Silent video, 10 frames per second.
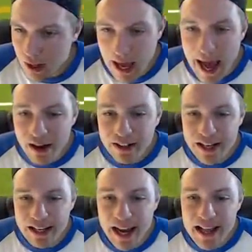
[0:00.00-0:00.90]
How did
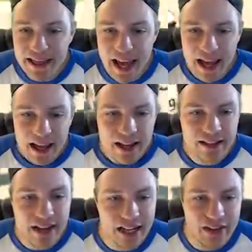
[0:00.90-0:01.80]
he get that? He's
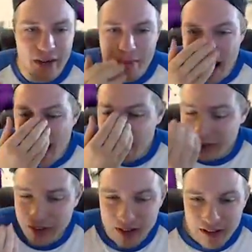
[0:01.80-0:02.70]
not even in
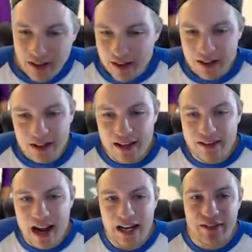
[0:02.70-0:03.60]
bounds. He's
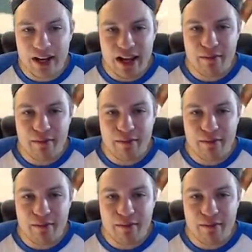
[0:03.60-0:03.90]
not even in